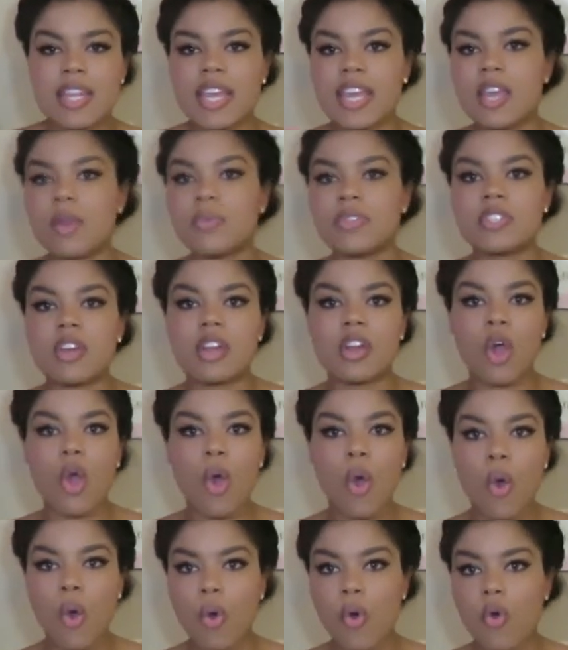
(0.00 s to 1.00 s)
Like, it was on a
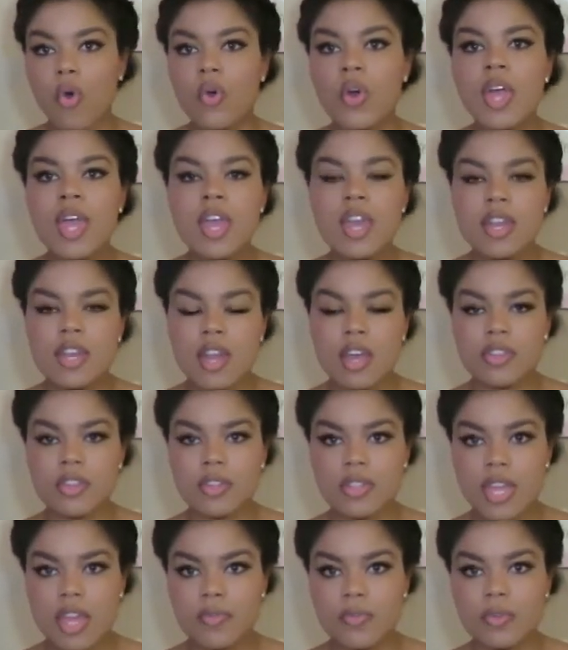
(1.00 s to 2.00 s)
whole
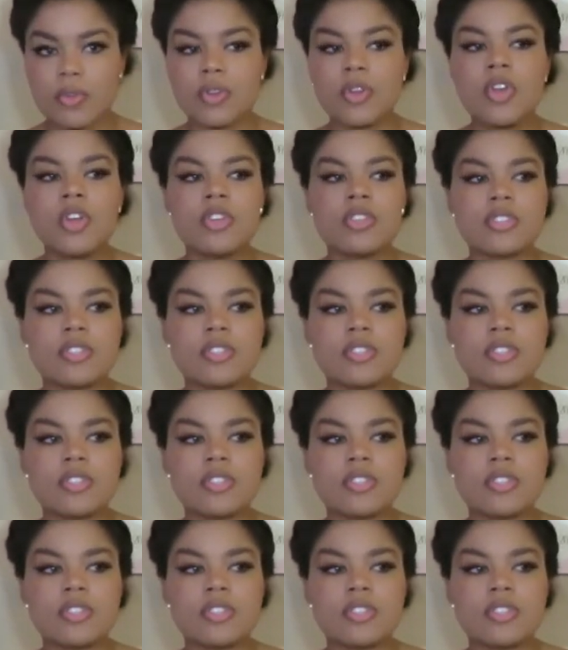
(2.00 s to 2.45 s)
nother level.